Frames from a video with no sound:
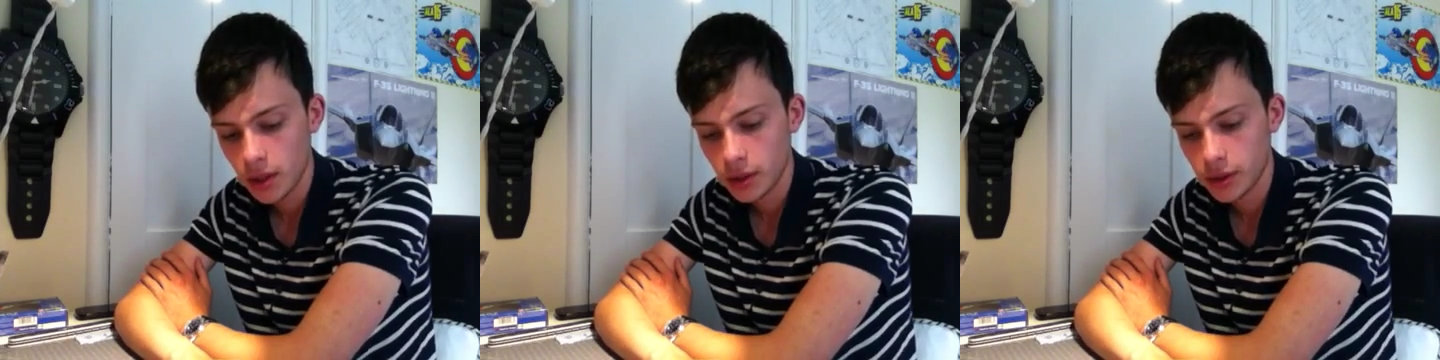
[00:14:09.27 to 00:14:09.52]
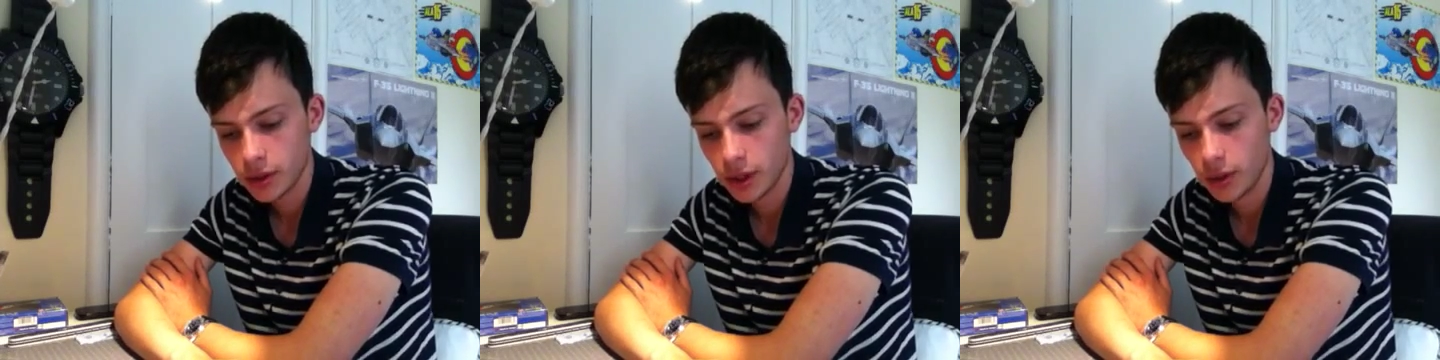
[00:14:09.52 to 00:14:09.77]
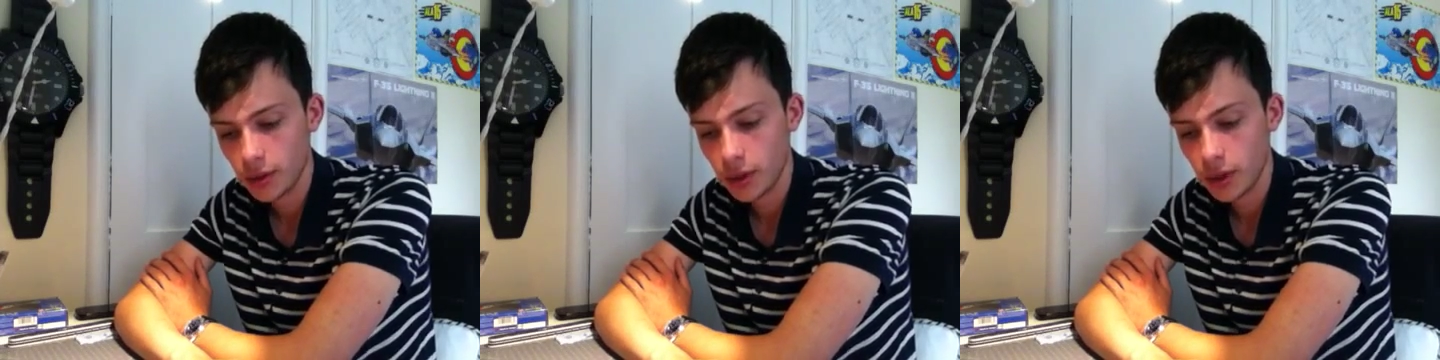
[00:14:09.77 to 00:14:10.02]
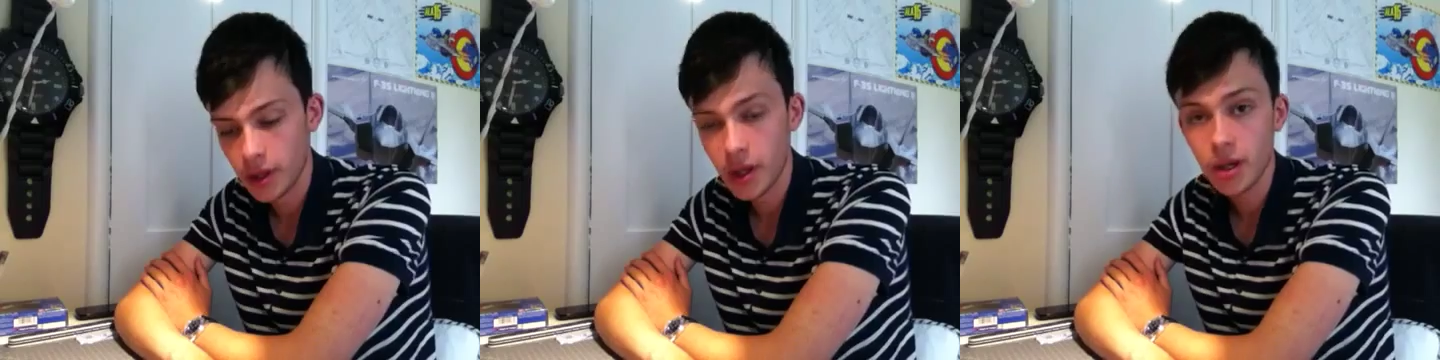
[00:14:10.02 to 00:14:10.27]

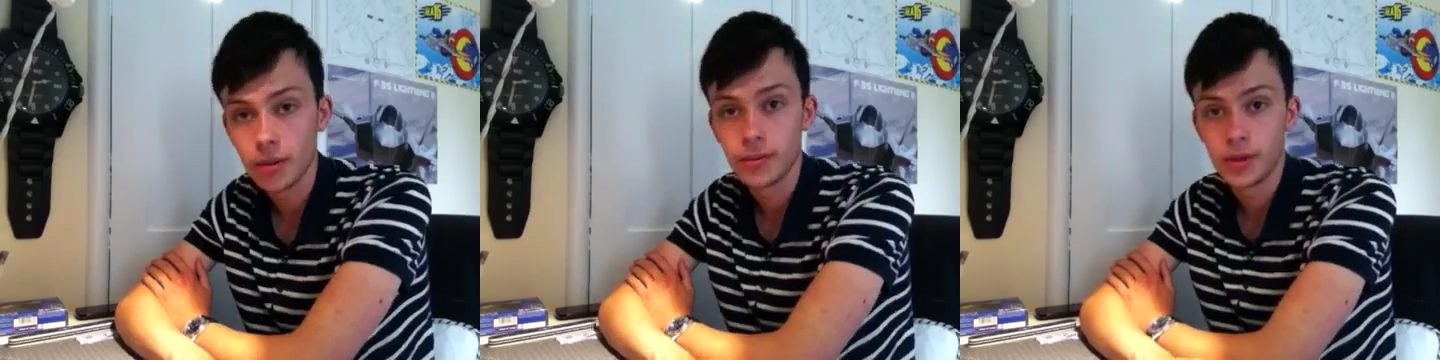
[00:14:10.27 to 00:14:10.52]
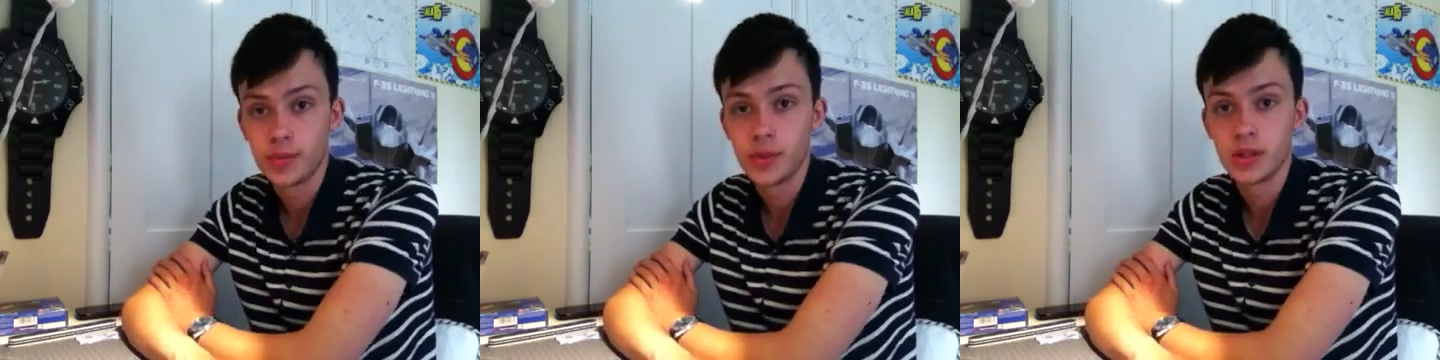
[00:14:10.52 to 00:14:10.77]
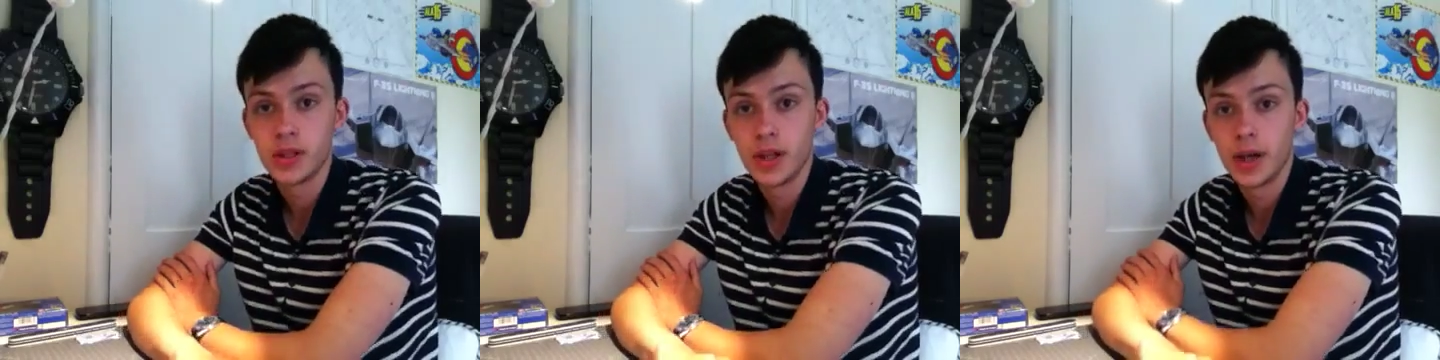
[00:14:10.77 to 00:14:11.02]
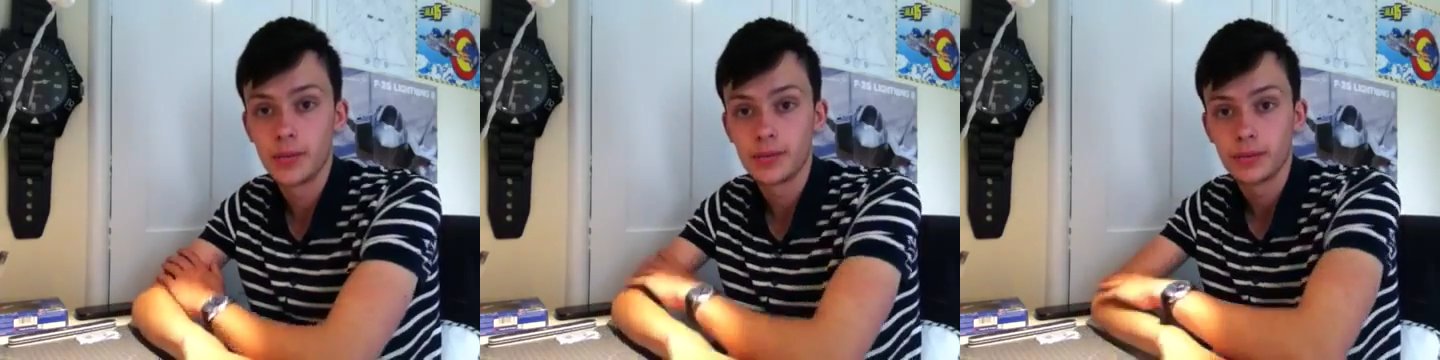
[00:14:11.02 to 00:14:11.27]
So yeah, that's basically
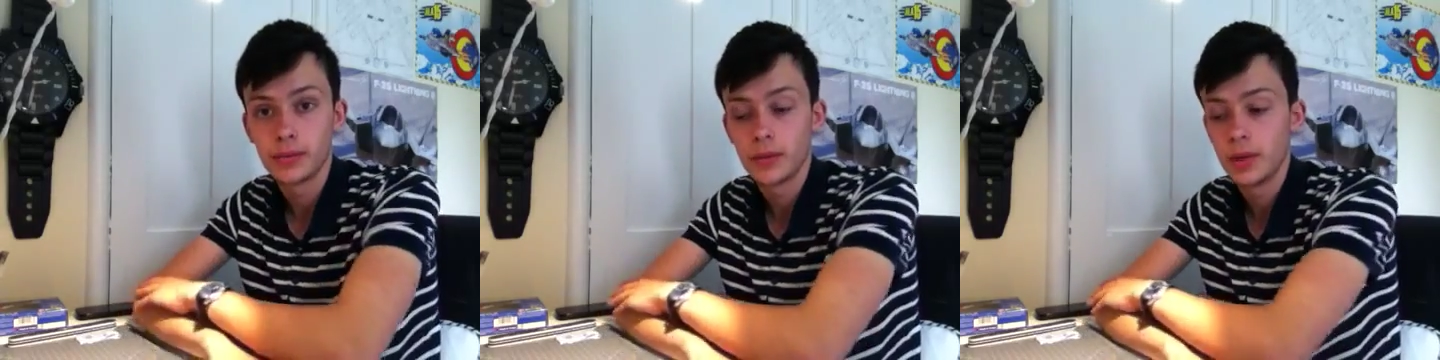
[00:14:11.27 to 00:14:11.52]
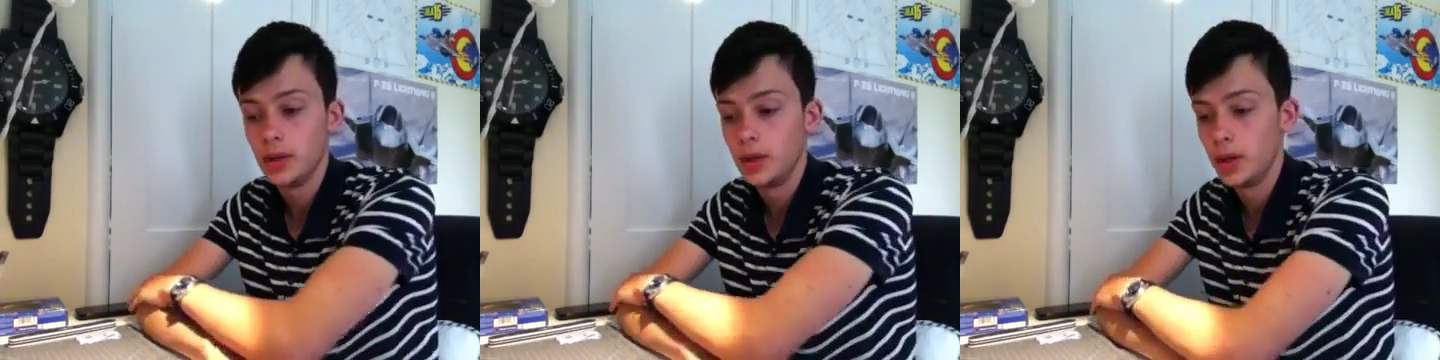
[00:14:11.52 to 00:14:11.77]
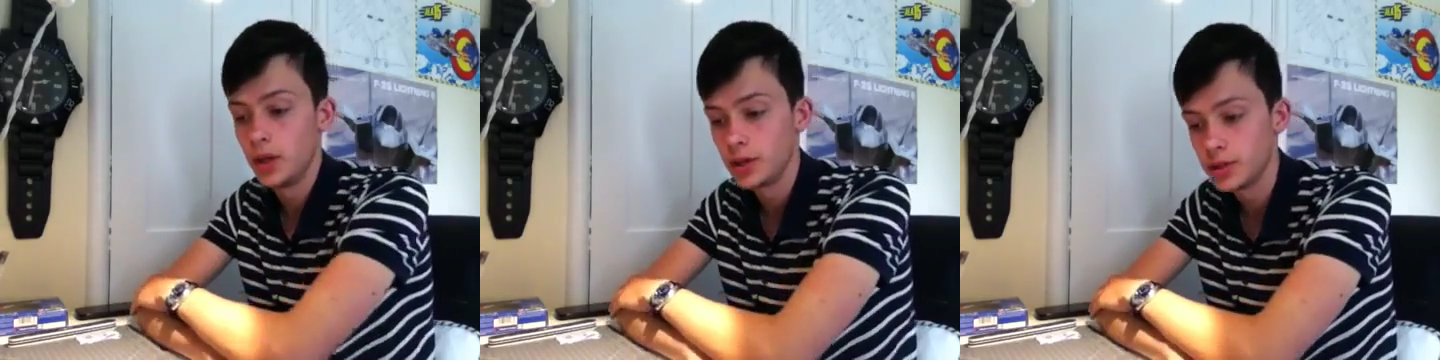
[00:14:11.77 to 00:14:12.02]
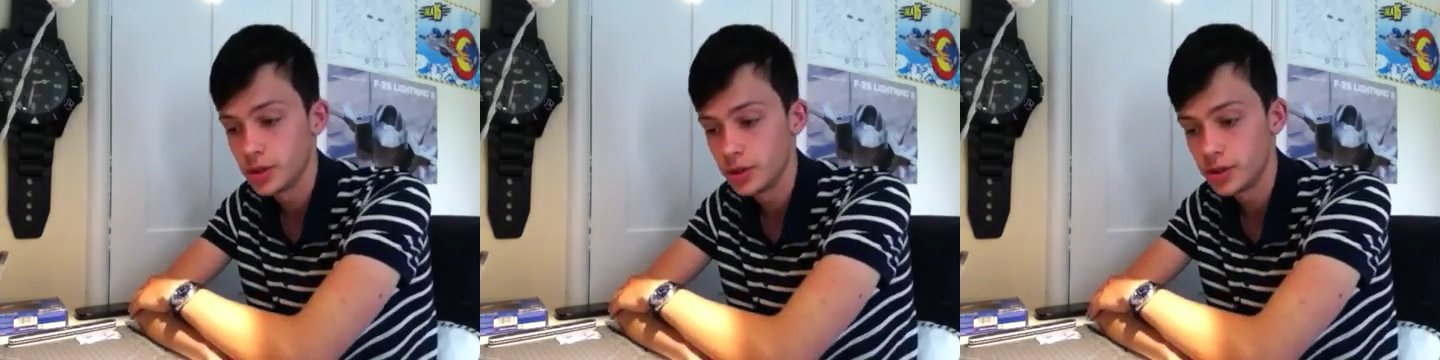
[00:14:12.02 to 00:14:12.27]
that.
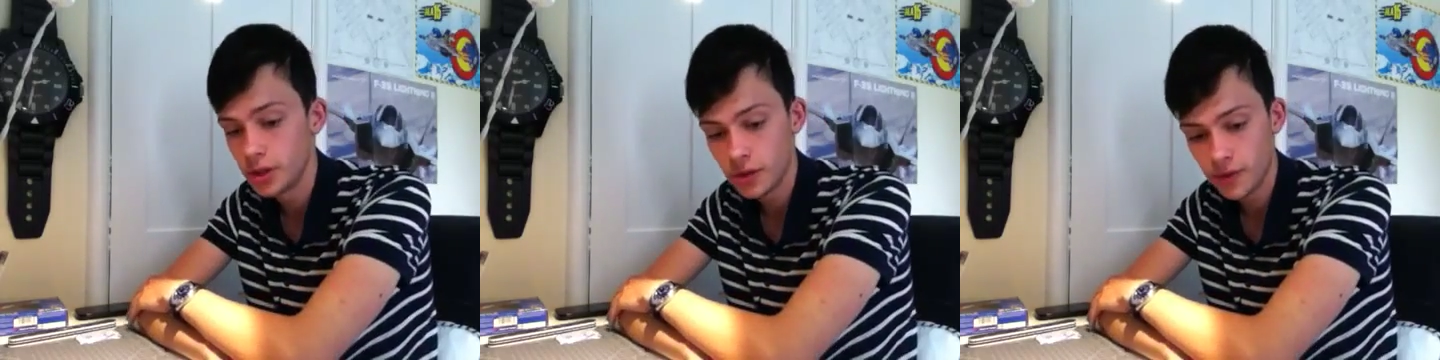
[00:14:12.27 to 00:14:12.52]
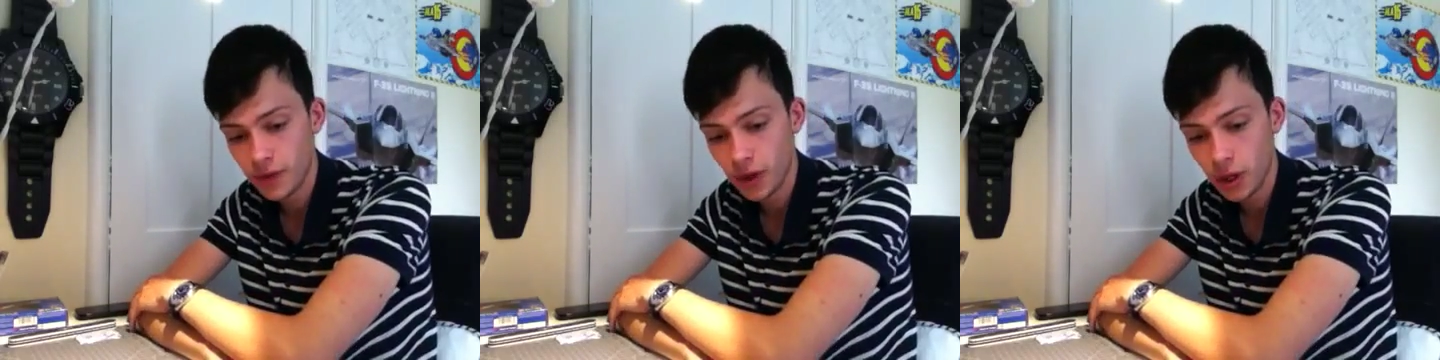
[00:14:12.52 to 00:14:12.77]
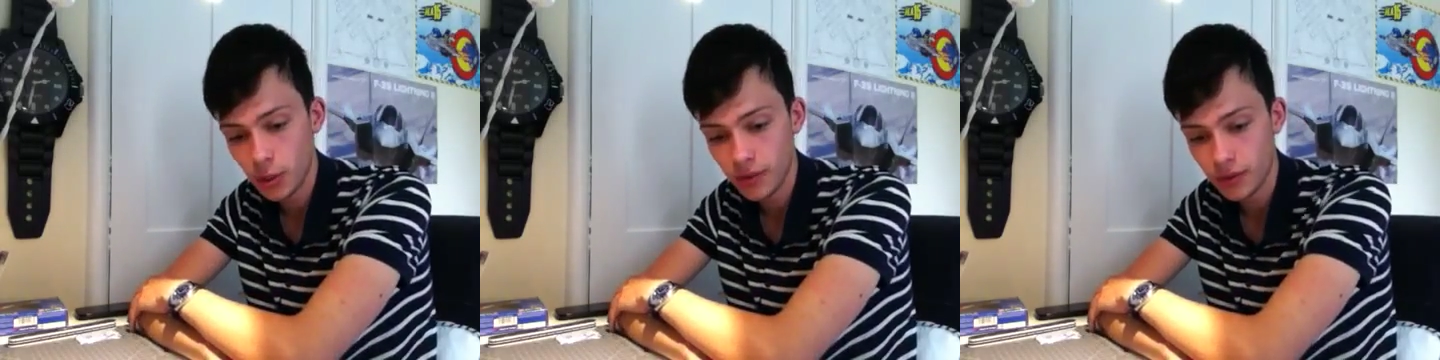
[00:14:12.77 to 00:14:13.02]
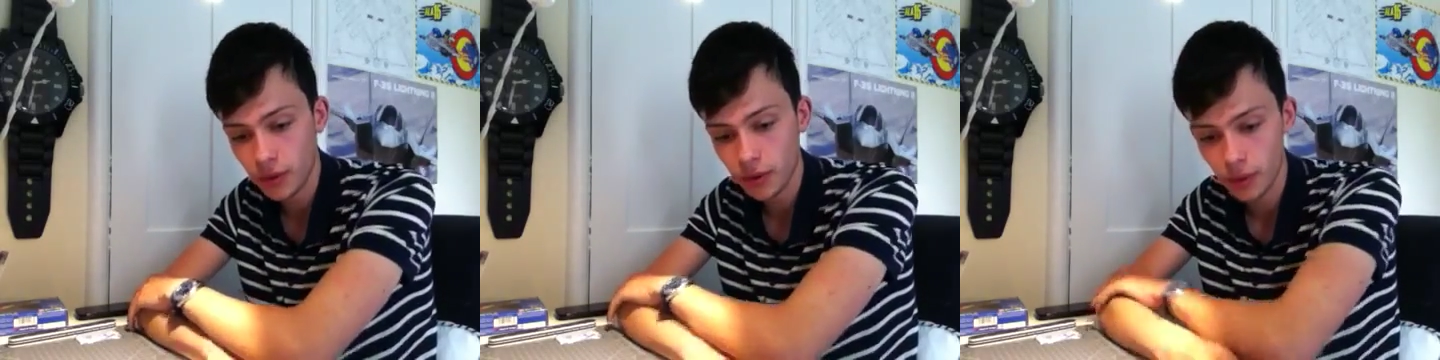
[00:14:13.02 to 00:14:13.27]
So far
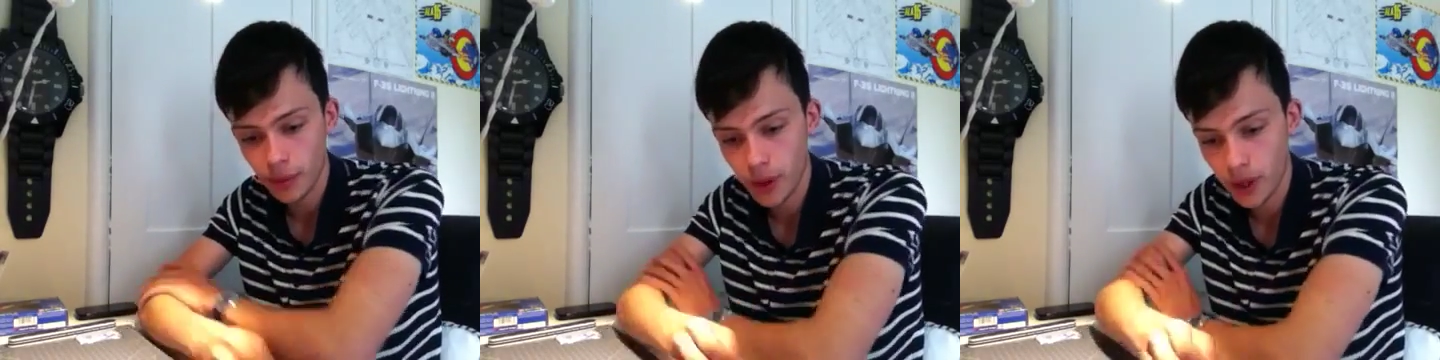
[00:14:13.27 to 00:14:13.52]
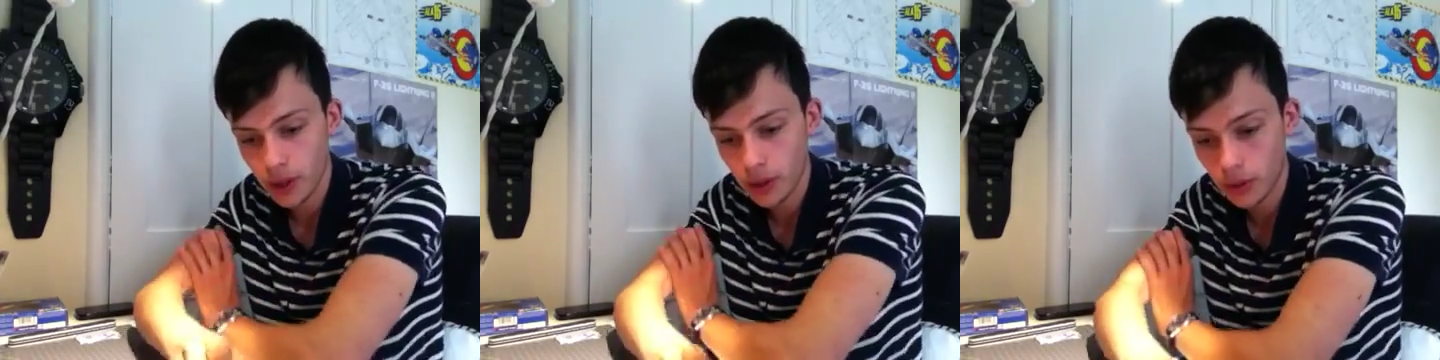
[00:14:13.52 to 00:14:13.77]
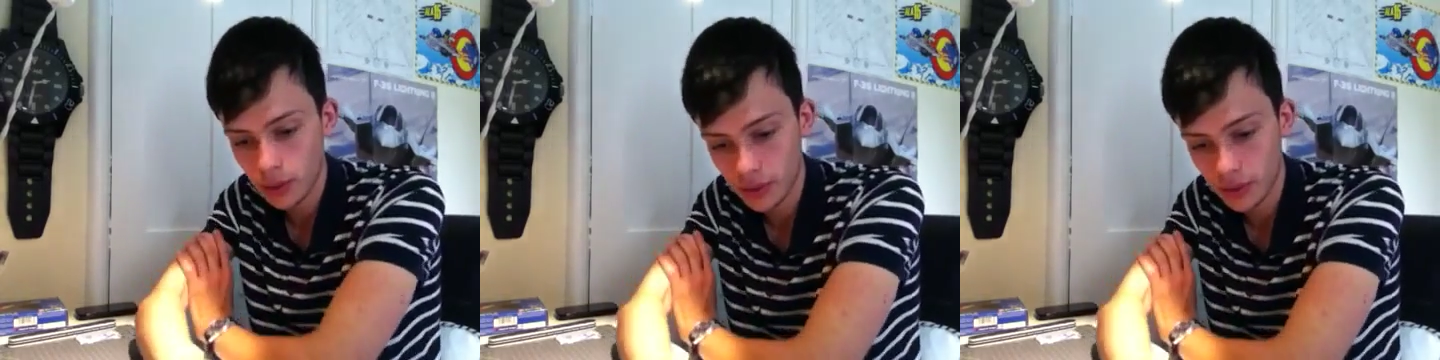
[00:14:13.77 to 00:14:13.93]
we've got 1,